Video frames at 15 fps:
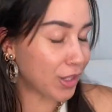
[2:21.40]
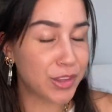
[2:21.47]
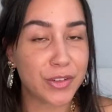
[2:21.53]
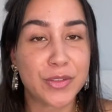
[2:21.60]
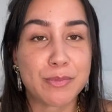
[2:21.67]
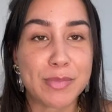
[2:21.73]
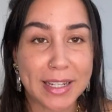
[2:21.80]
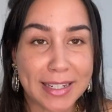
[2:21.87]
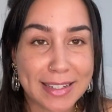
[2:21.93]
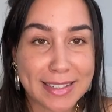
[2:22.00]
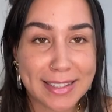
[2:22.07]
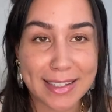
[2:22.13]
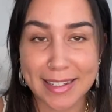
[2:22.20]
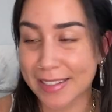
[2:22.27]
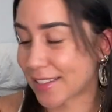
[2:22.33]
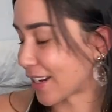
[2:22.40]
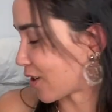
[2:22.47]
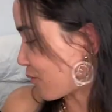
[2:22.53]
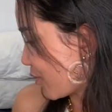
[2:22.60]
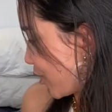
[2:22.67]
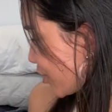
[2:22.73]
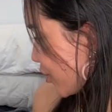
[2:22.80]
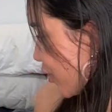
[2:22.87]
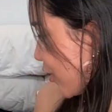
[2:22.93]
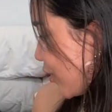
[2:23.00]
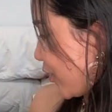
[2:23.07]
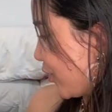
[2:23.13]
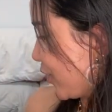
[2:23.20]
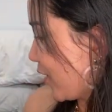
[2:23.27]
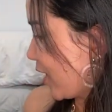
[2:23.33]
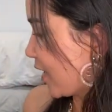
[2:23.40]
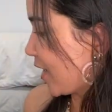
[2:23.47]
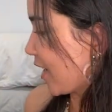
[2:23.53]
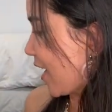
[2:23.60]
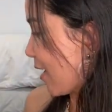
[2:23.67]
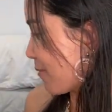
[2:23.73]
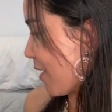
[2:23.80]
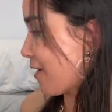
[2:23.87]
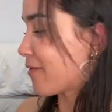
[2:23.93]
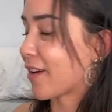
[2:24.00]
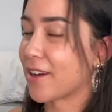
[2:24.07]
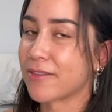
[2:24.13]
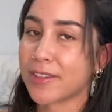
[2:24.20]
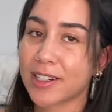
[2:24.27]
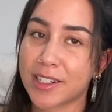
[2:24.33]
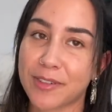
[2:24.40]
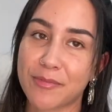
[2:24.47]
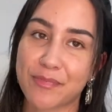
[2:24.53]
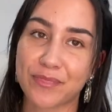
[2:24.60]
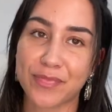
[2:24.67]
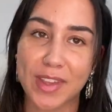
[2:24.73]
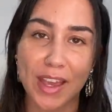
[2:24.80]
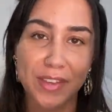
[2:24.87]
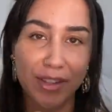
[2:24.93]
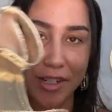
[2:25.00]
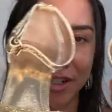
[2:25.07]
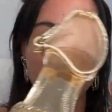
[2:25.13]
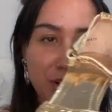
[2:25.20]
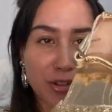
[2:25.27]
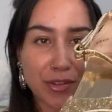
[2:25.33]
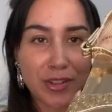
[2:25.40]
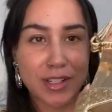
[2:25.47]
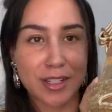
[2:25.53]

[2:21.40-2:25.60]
The biggest things that I want to show you and my favorite are these shoes.